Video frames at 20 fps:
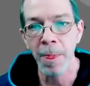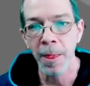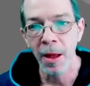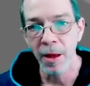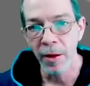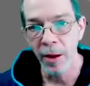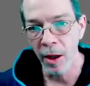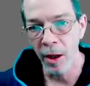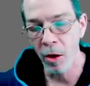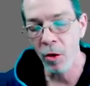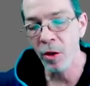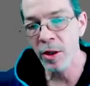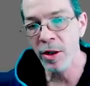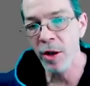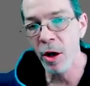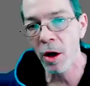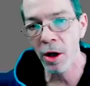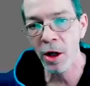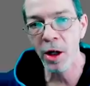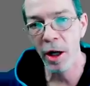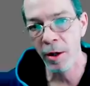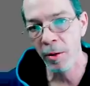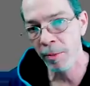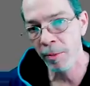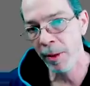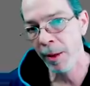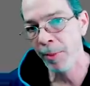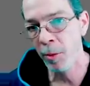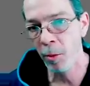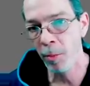they're going to start cutting
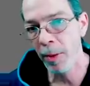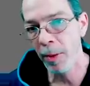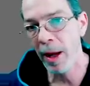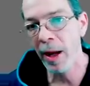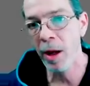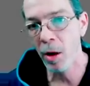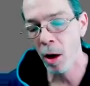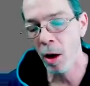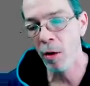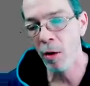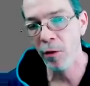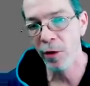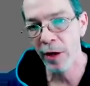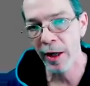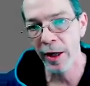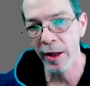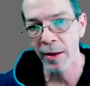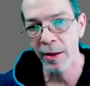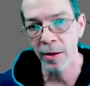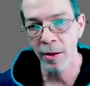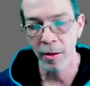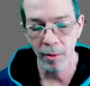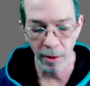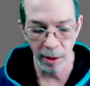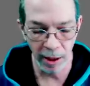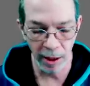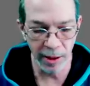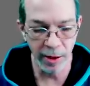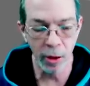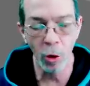people back off again.
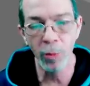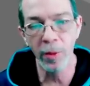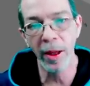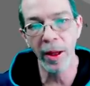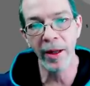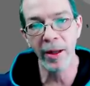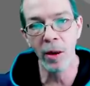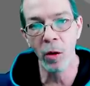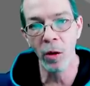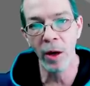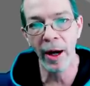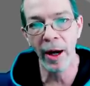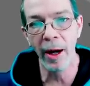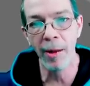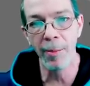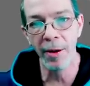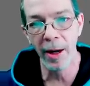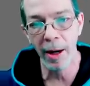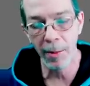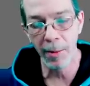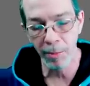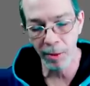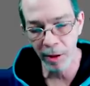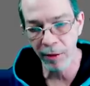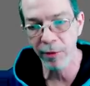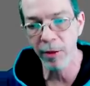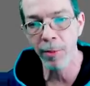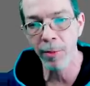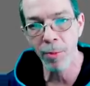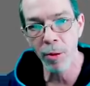Let's hope that don't happen. I
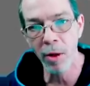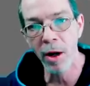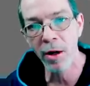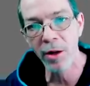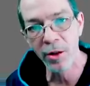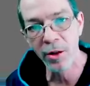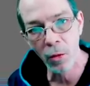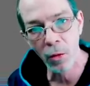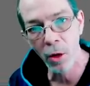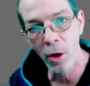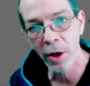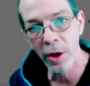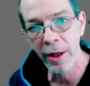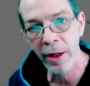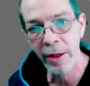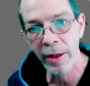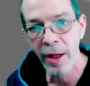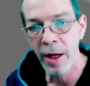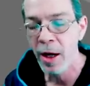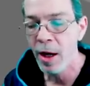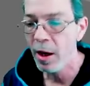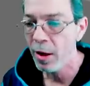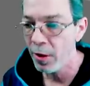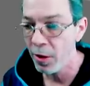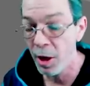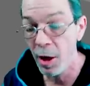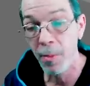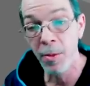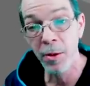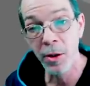believe the prayers are working. The
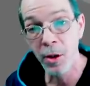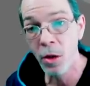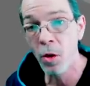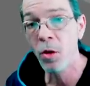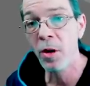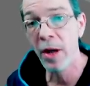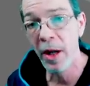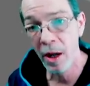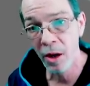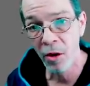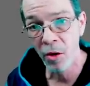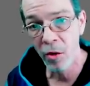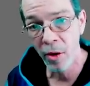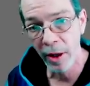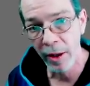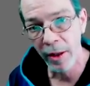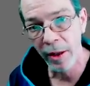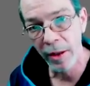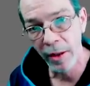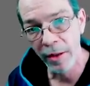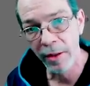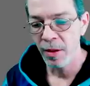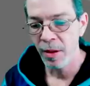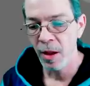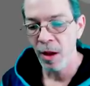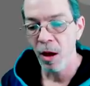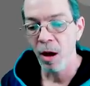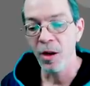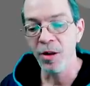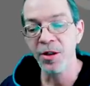numbers are going down greatly.
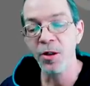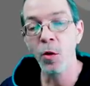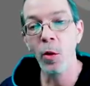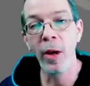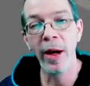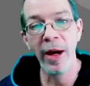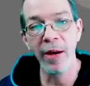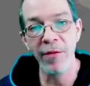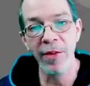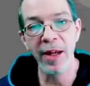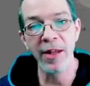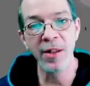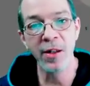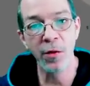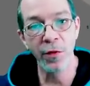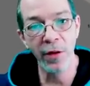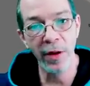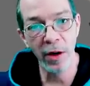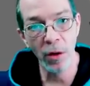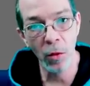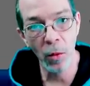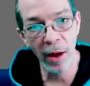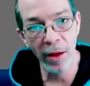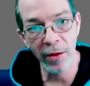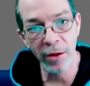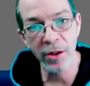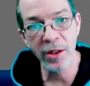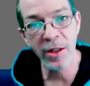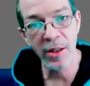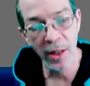Also, we have that severe
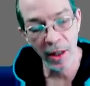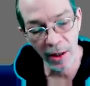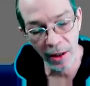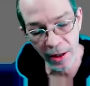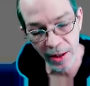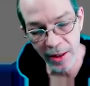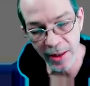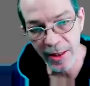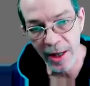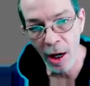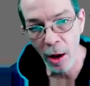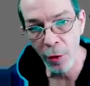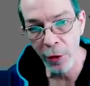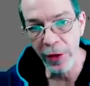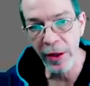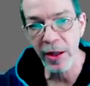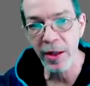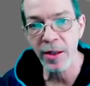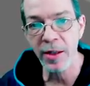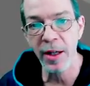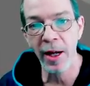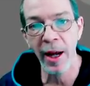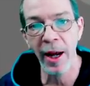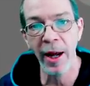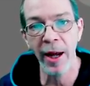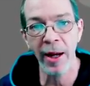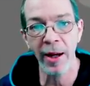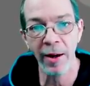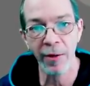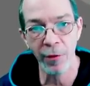weather still in the southeast.
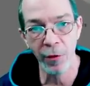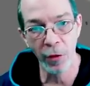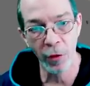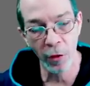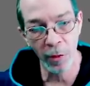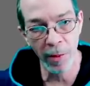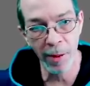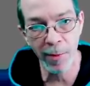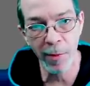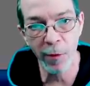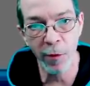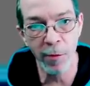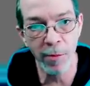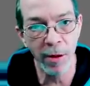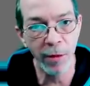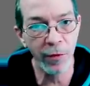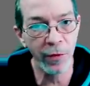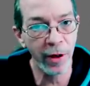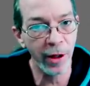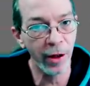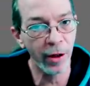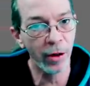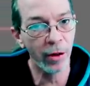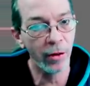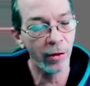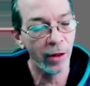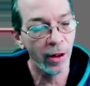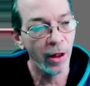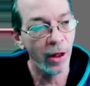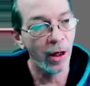And if you remember from my
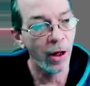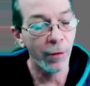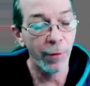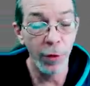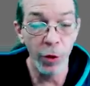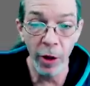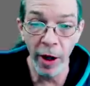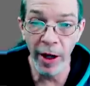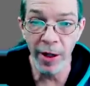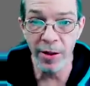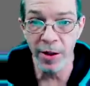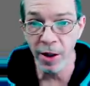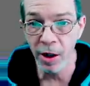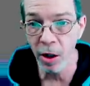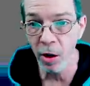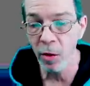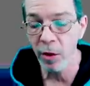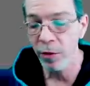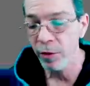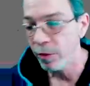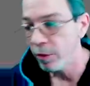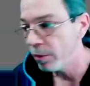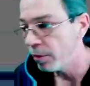video a few days ago, if